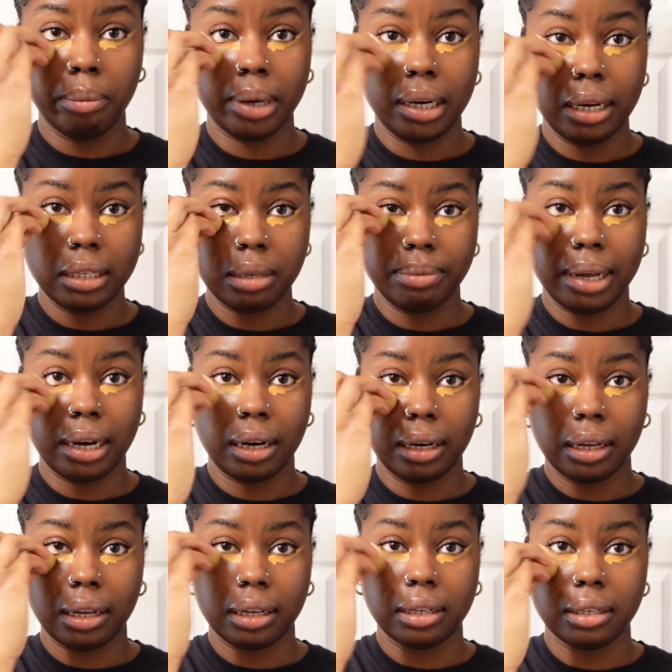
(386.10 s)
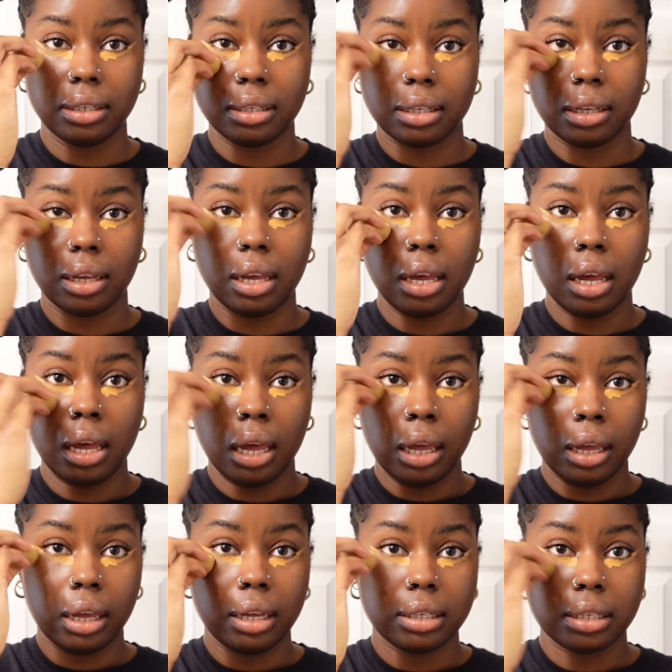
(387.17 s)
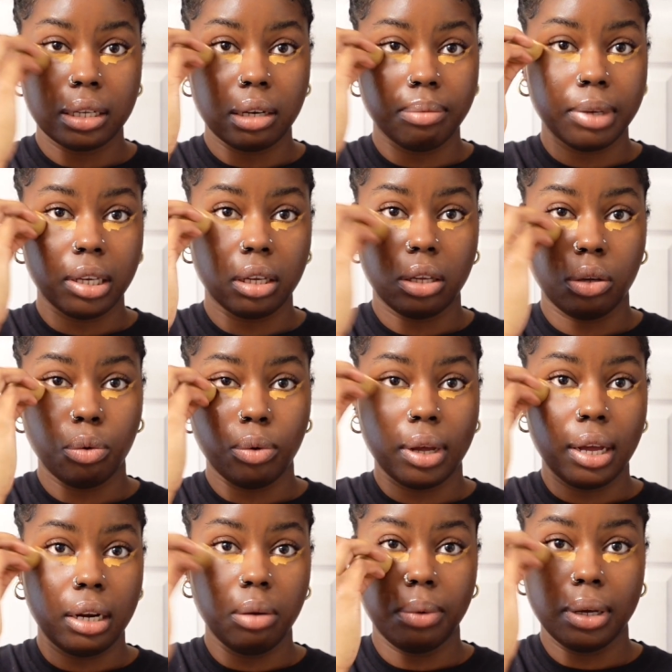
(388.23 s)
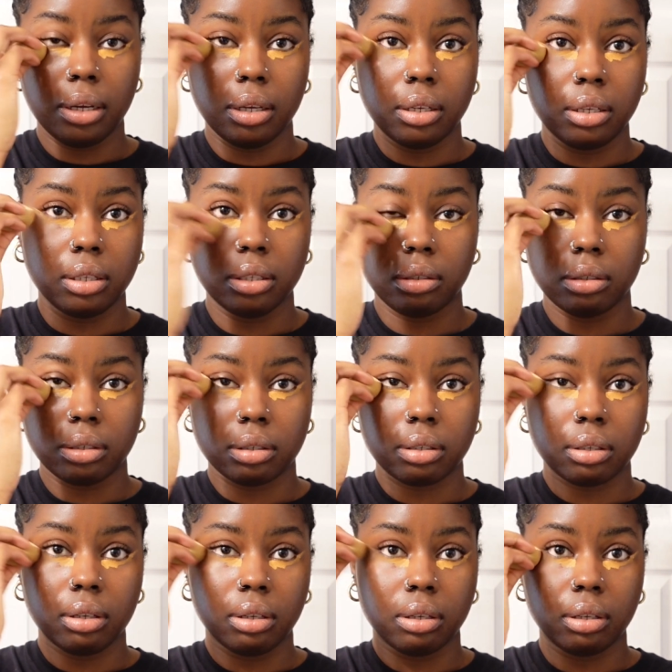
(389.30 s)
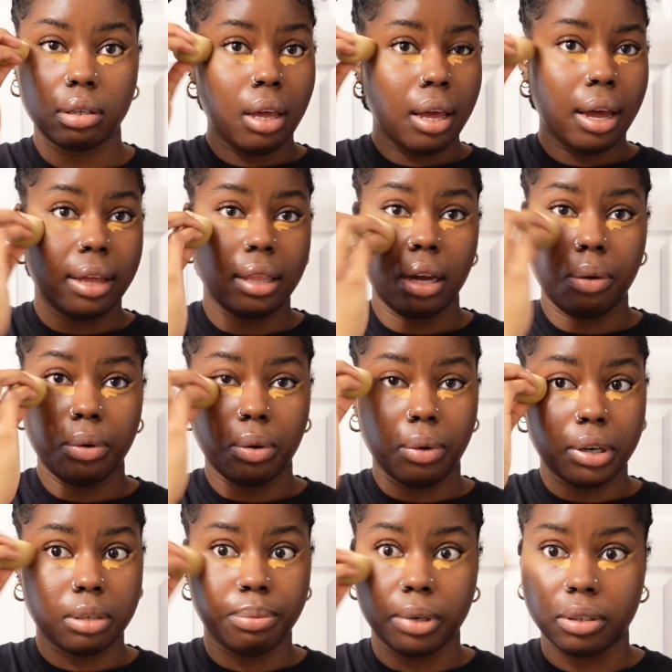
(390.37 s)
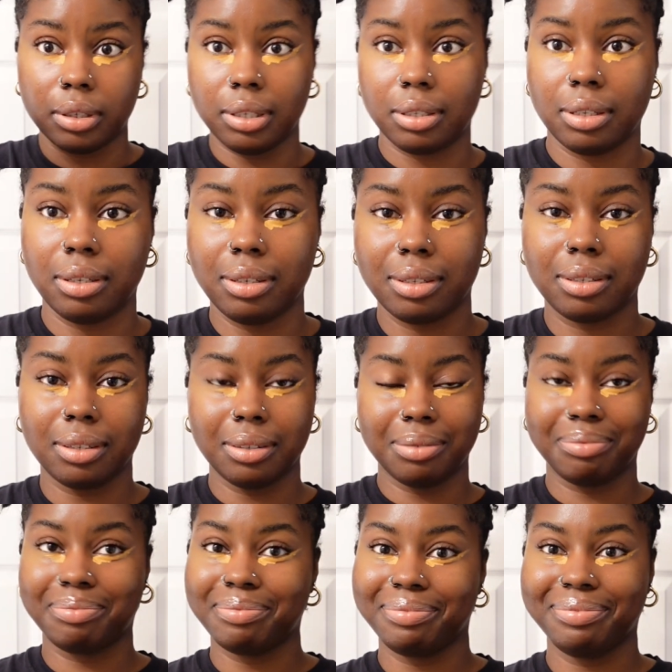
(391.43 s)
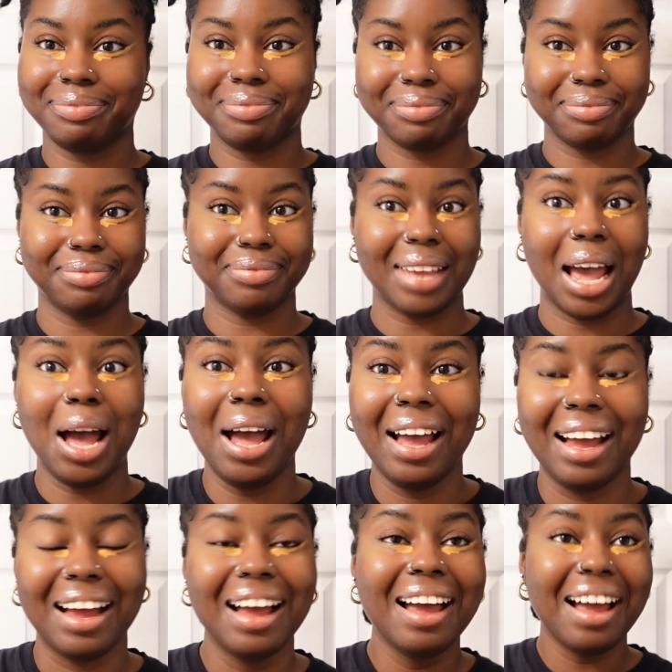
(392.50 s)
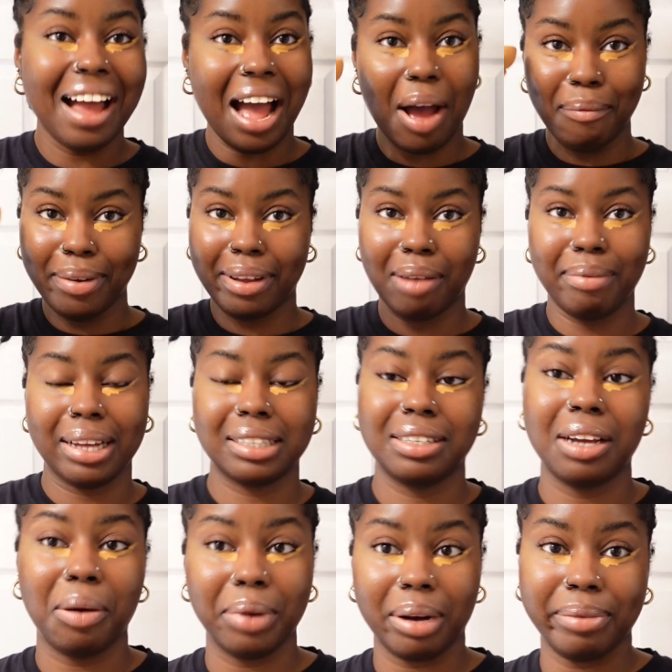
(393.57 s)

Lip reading: it doesn't matter because it's gonna be cute anyways. I think I wanna watch Burlesy, so I'm gonna come back to y'all when I'm